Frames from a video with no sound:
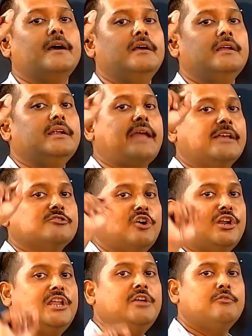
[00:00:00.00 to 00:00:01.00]
has
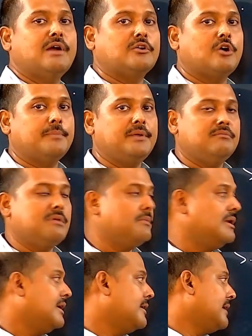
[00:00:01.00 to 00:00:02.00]
only one copy in
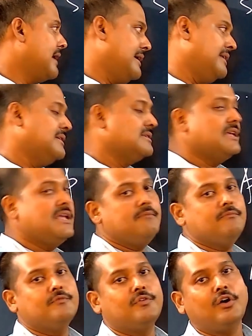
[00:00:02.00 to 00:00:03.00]
memory, and in the same
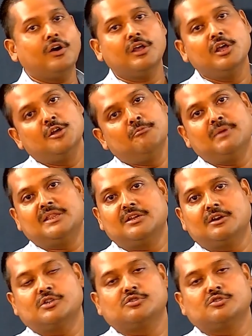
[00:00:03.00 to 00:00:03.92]
for method also.